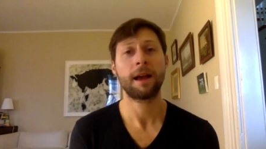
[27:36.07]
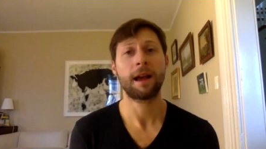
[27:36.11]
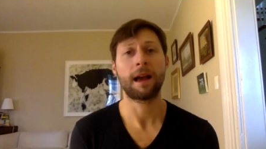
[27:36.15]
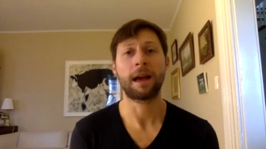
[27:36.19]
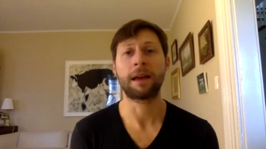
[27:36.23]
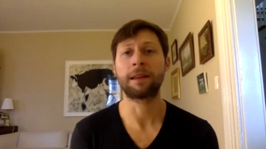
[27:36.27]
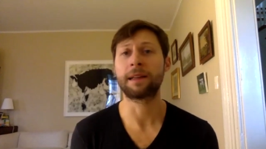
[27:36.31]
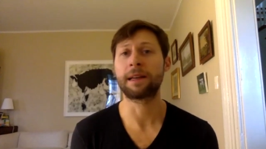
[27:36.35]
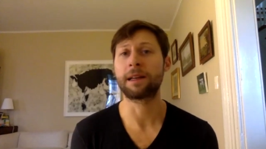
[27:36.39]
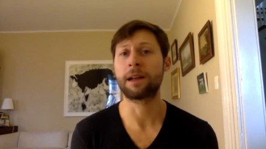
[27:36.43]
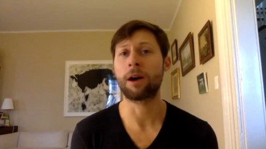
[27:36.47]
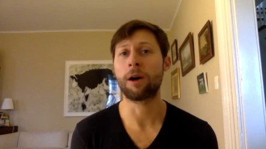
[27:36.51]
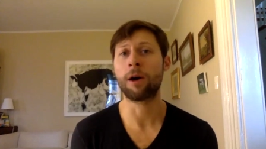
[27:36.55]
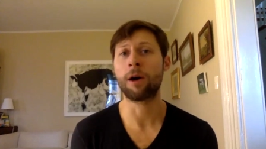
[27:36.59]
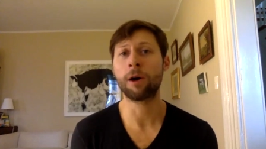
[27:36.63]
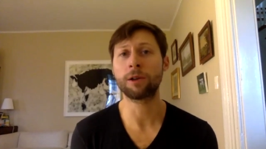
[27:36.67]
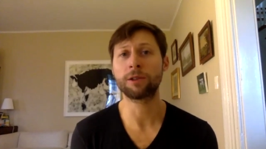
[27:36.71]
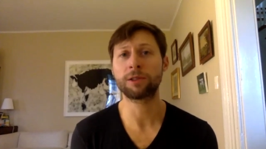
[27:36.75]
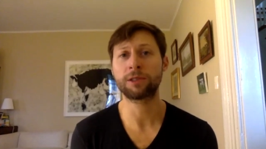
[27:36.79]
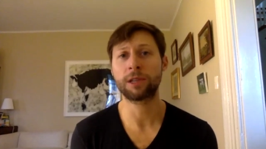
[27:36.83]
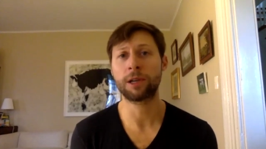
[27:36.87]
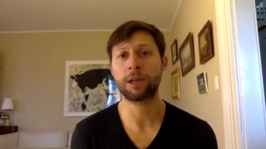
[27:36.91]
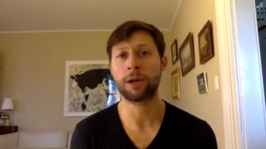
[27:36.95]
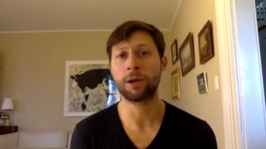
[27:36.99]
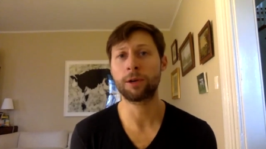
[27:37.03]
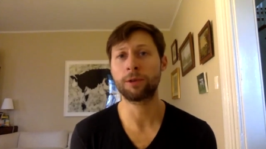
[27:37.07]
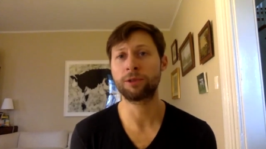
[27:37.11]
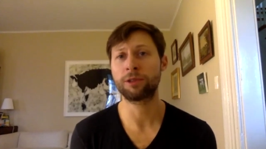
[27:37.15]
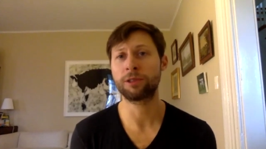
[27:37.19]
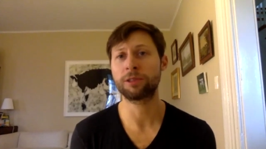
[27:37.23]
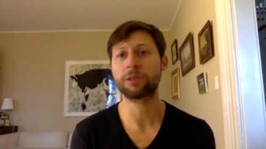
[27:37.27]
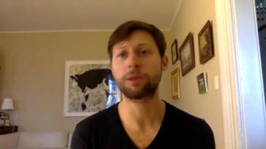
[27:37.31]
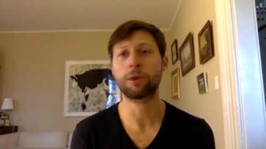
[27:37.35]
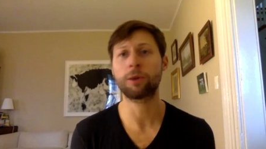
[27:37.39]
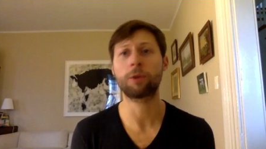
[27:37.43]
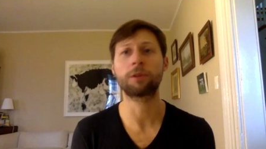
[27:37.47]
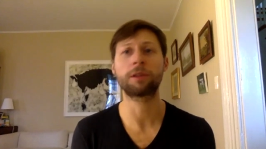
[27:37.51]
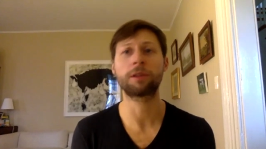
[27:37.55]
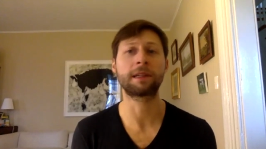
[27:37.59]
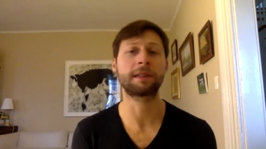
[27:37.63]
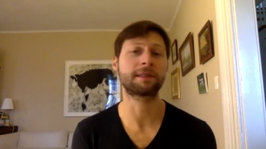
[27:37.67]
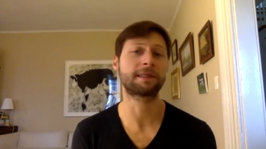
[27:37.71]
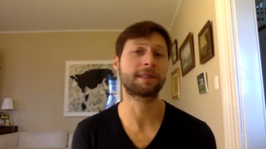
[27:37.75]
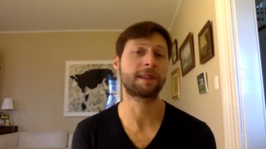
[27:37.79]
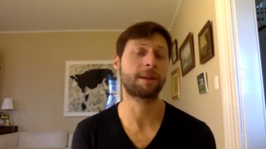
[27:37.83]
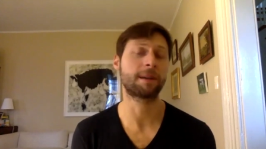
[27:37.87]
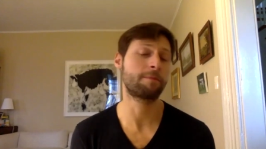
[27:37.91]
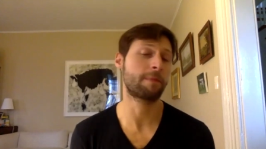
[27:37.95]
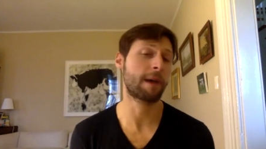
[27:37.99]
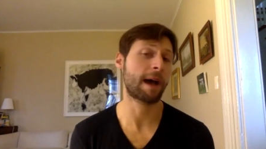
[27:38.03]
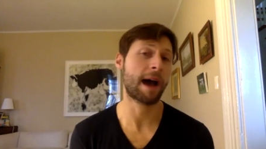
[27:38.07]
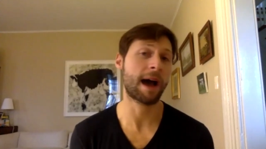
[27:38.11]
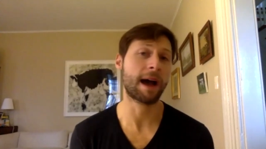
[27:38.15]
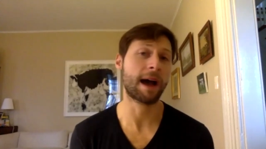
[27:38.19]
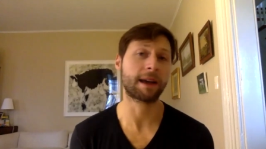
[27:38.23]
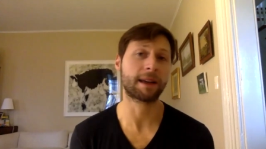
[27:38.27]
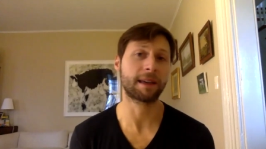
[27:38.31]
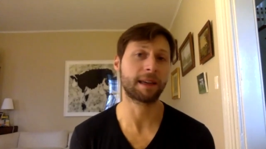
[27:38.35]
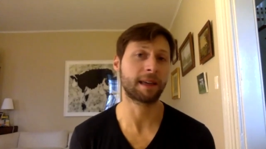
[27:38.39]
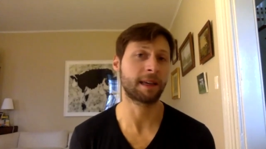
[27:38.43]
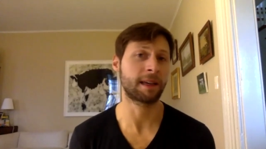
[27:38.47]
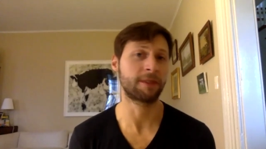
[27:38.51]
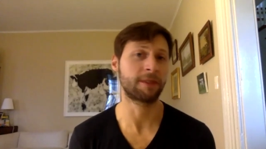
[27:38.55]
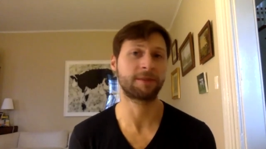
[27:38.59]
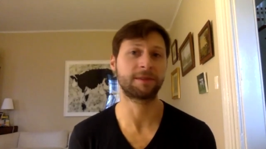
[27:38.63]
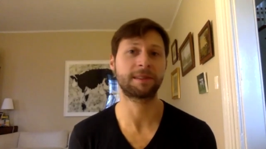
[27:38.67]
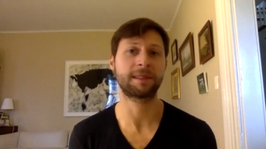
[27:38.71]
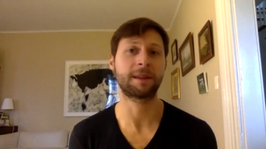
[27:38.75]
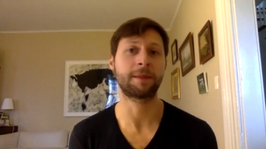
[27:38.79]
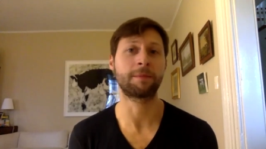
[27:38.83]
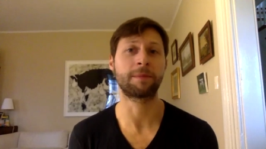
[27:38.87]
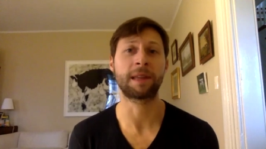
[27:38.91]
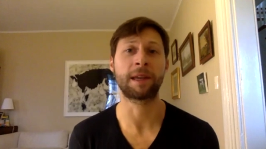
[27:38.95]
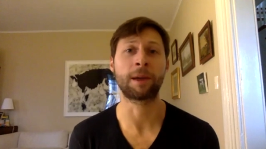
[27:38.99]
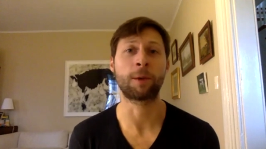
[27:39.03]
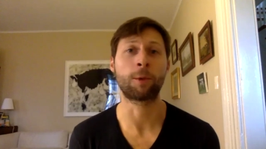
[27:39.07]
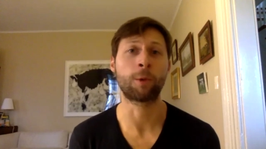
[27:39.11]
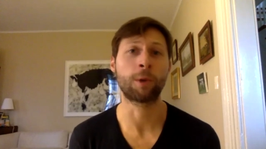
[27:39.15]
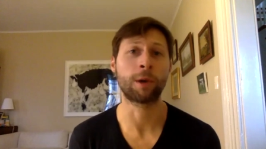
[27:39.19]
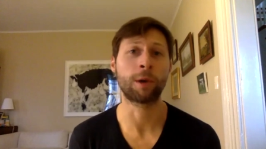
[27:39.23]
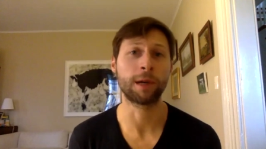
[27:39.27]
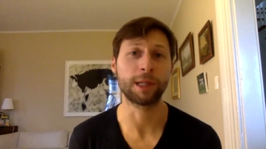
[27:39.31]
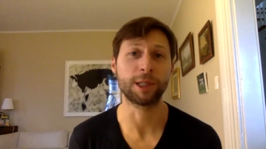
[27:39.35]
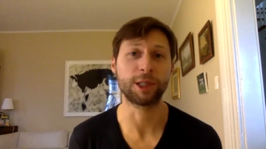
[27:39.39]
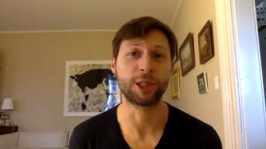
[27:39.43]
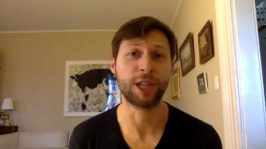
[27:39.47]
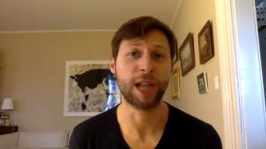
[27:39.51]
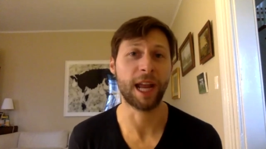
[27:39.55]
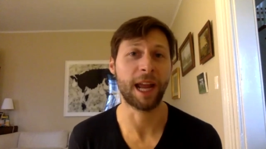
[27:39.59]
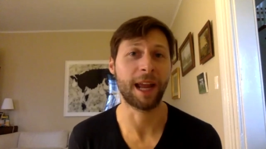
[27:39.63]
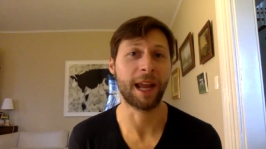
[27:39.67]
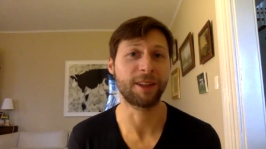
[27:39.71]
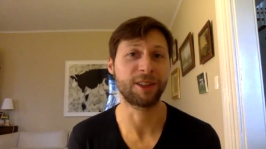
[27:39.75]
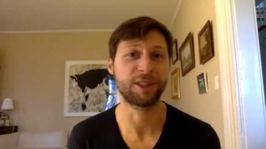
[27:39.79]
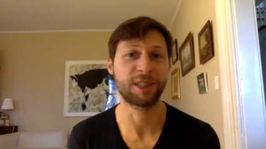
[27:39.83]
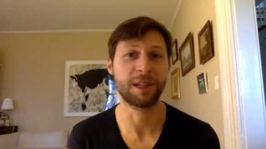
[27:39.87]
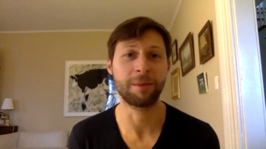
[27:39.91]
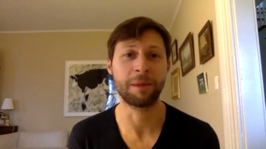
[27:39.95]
and then also just holding some back if something were to change.